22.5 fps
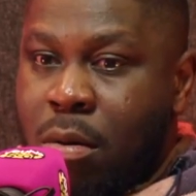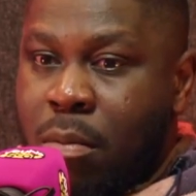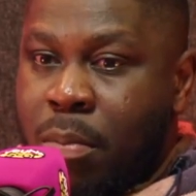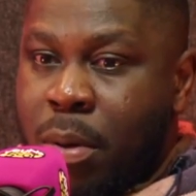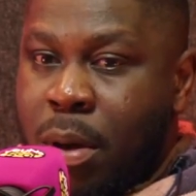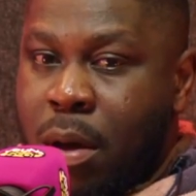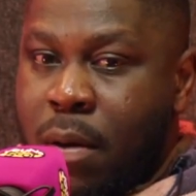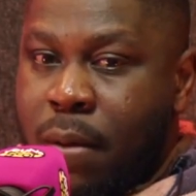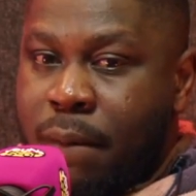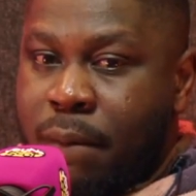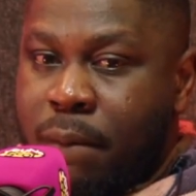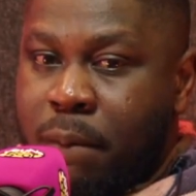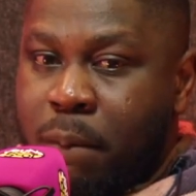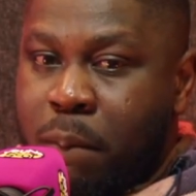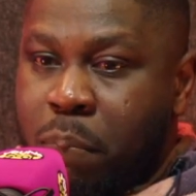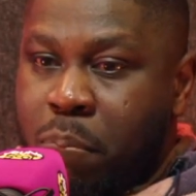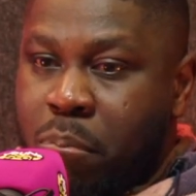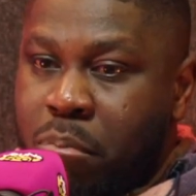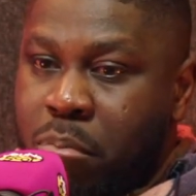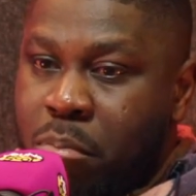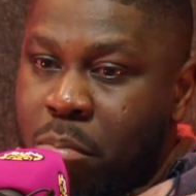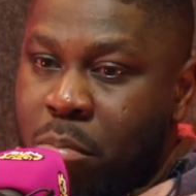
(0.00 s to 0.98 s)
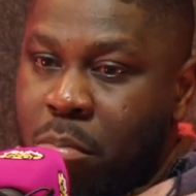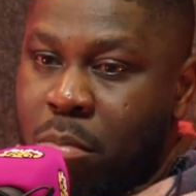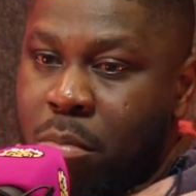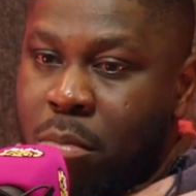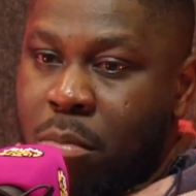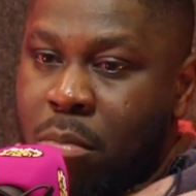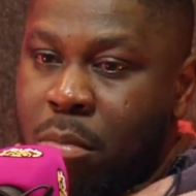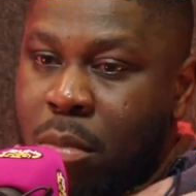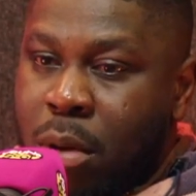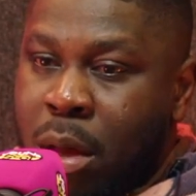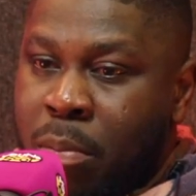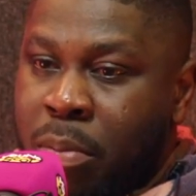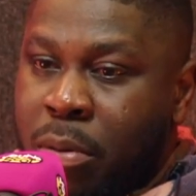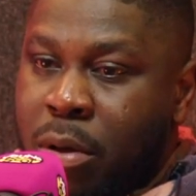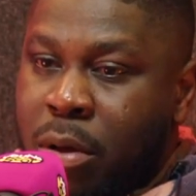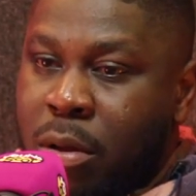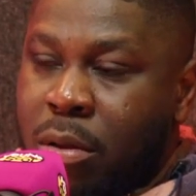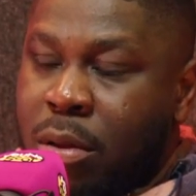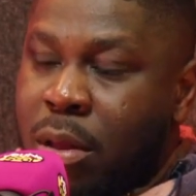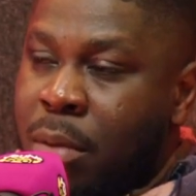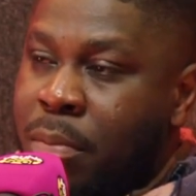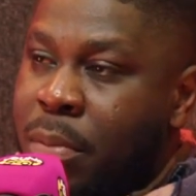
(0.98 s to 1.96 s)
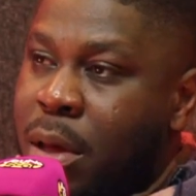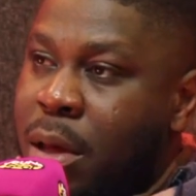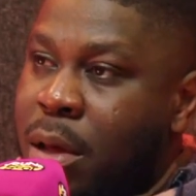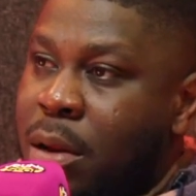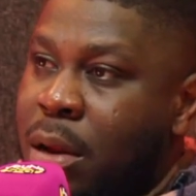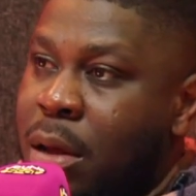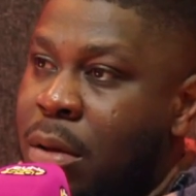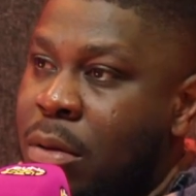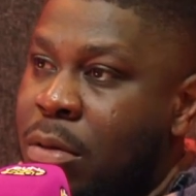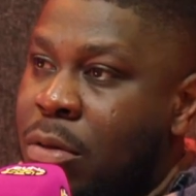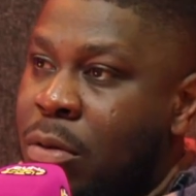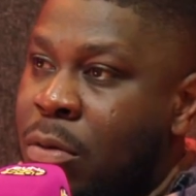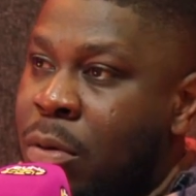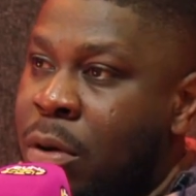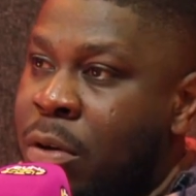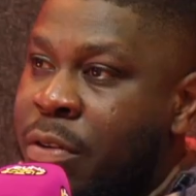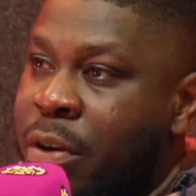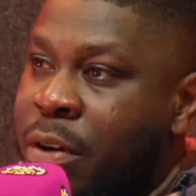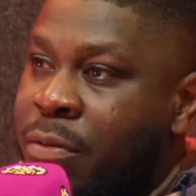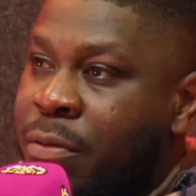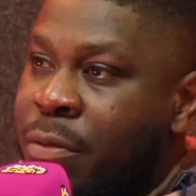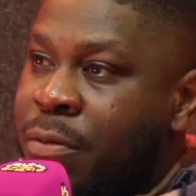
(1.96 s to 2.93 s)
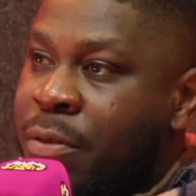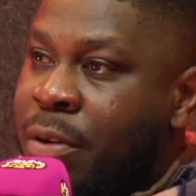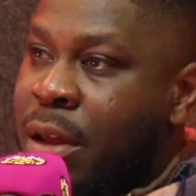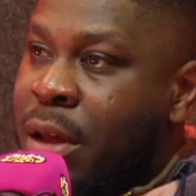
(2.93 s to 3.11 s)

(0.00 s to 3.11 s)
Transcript: but I'm good. I'm here now, so we're grateful for